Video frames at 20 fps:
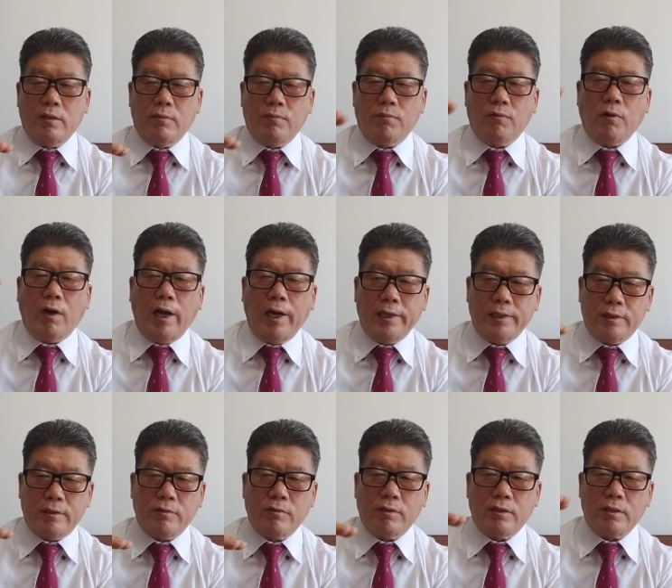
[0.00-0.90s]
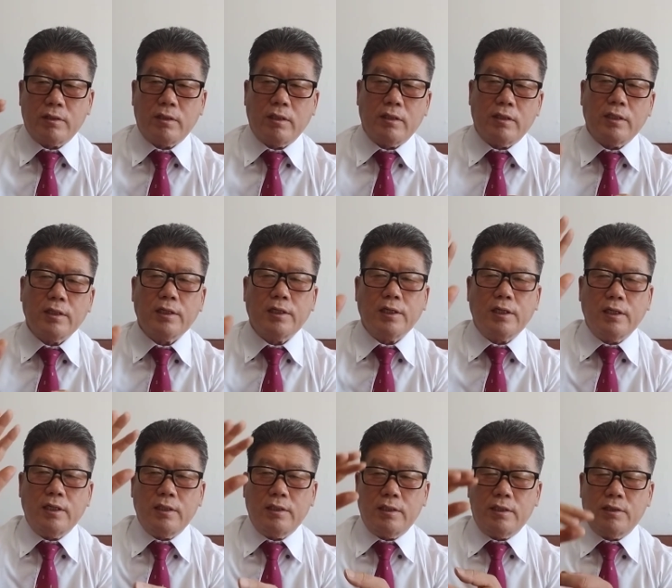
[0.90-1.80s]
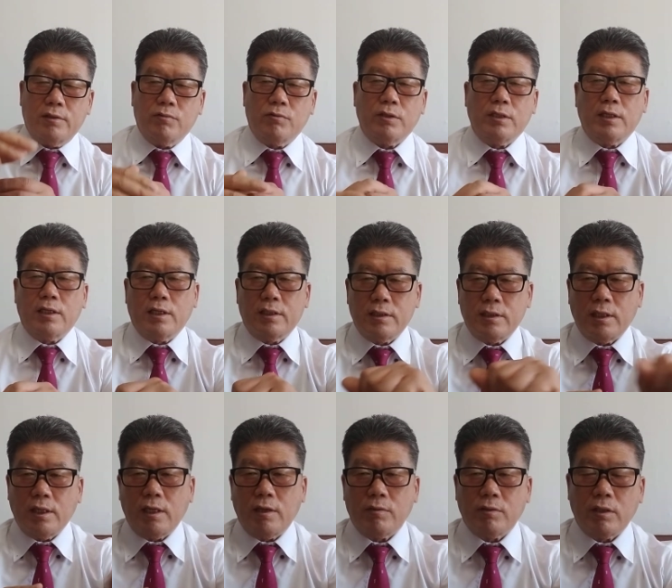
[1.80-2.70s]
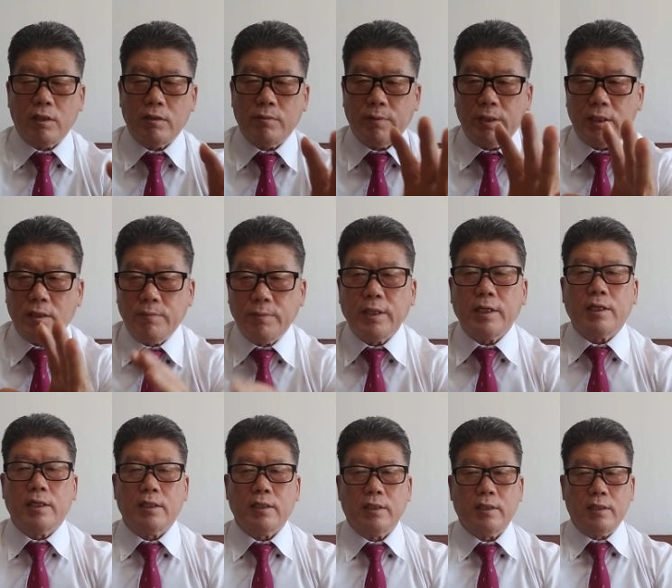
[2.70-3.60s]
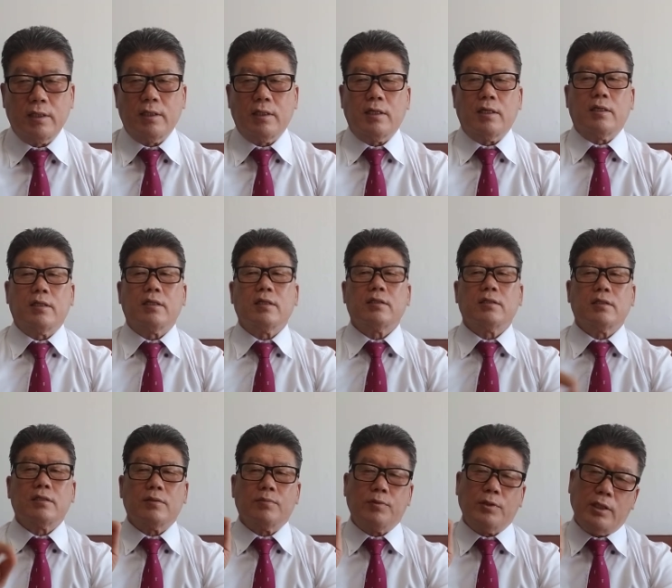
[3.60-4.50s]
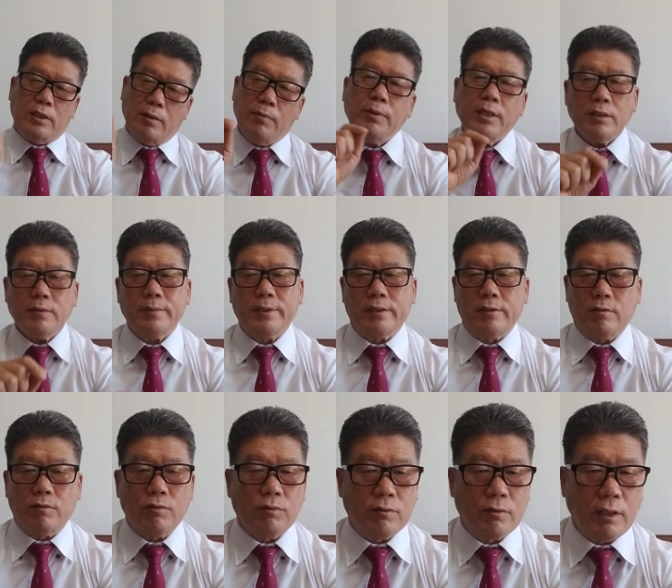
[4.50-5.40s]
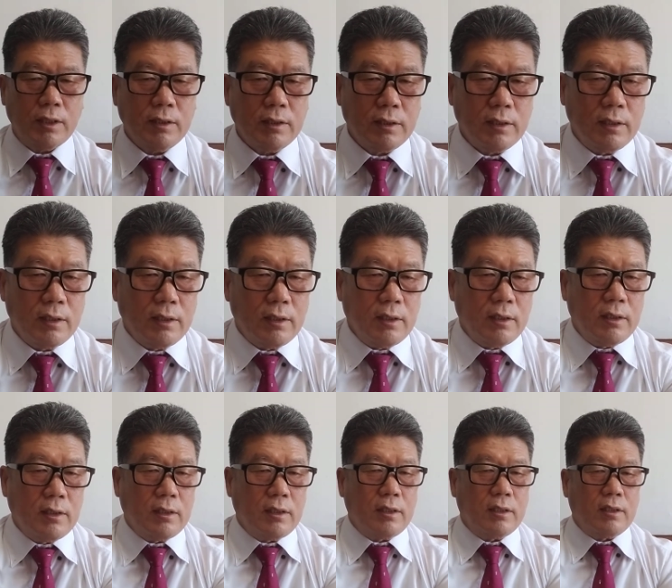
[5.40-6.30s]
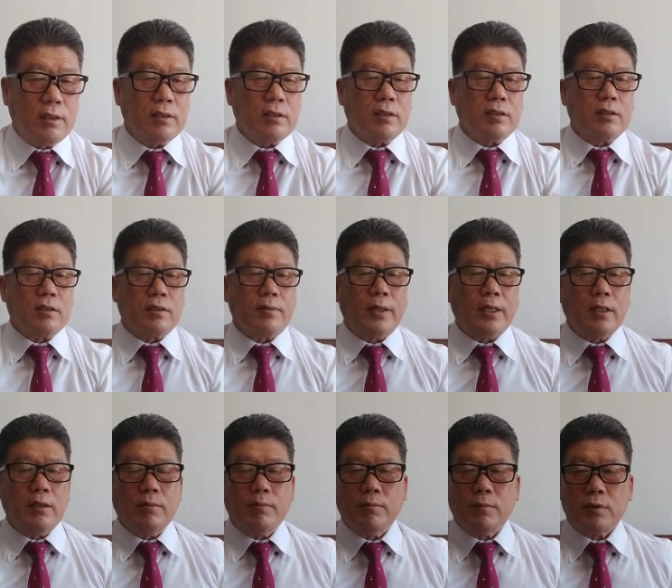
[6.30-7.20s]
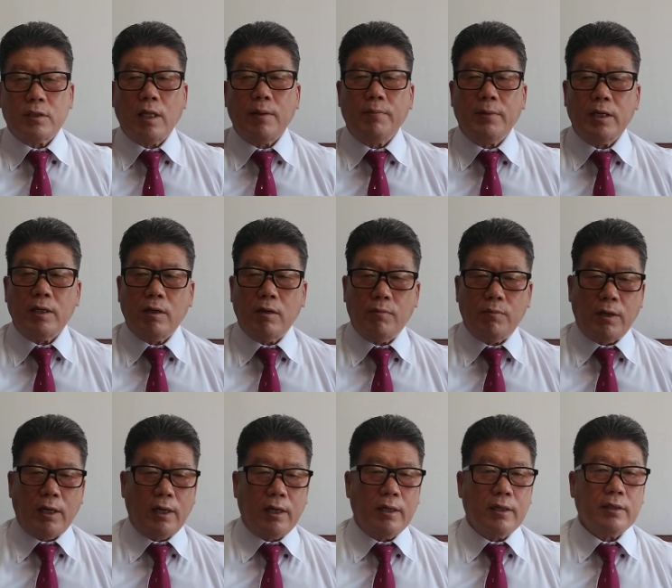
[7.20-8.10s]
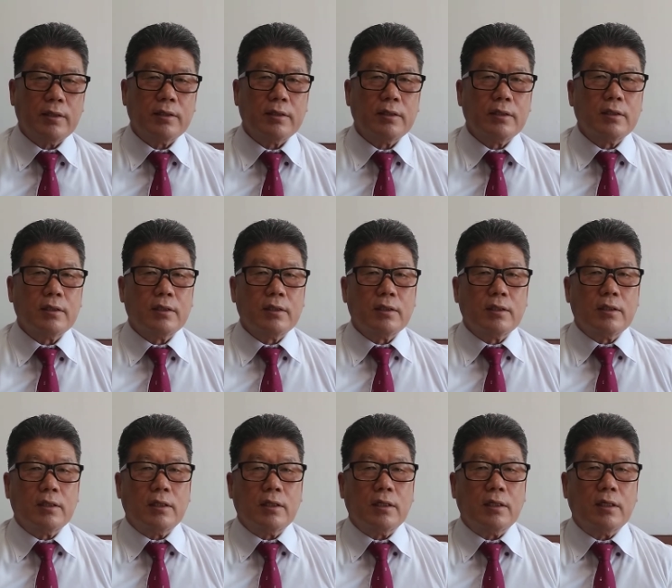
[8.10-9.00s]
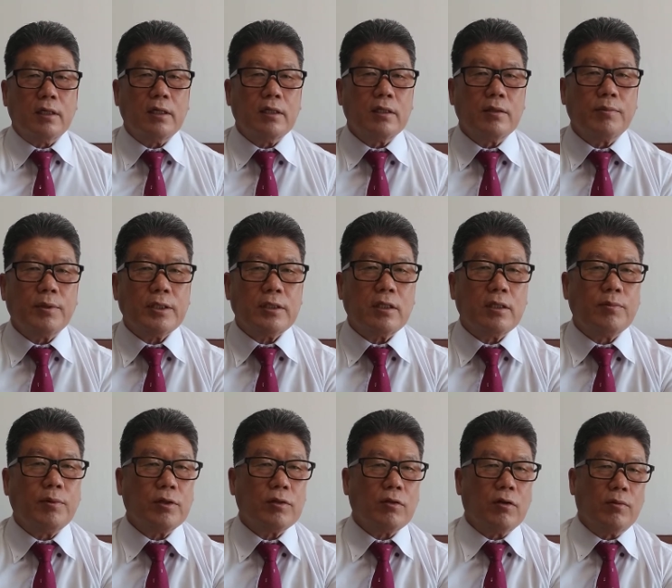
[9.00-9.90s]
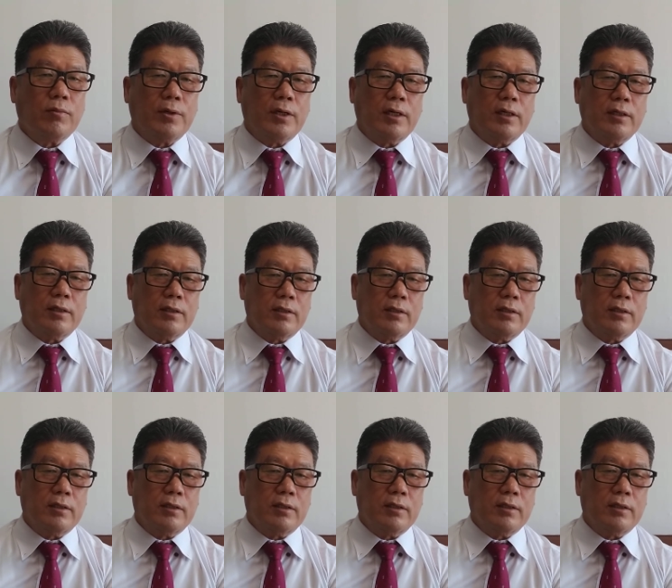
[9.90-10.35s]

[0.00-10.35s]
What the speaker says: price, you understand, increase, we can sell out and make money. This is pre-investment too, this is standby offer. And the best import offer,